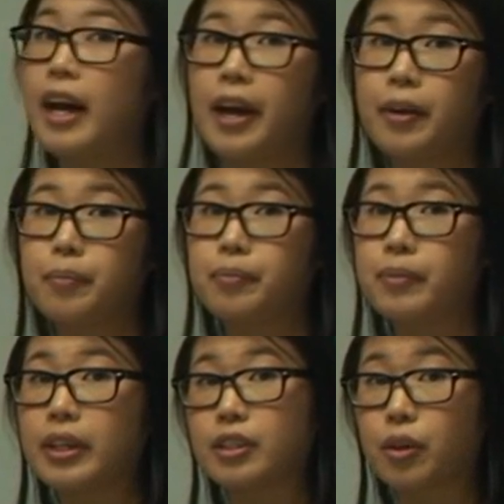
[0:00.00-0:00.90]
atom
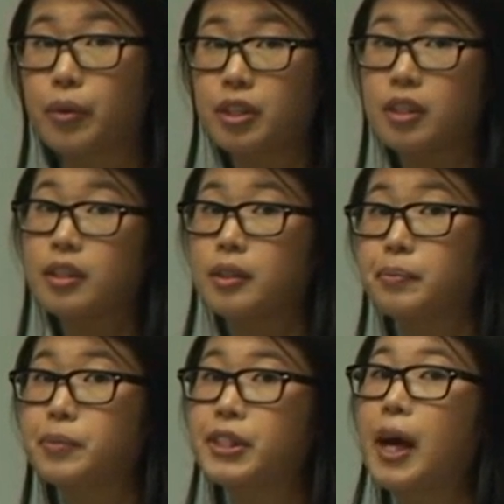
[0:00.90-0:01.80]
is going to
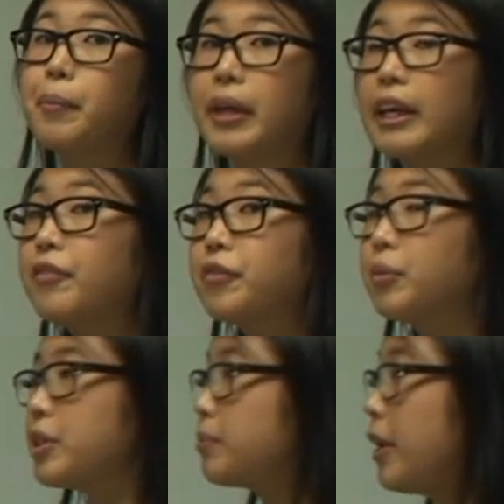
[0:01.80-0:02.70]
start being
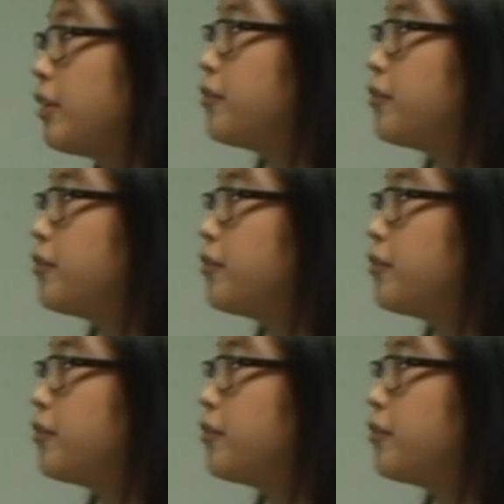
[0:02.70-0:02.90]
influenced by the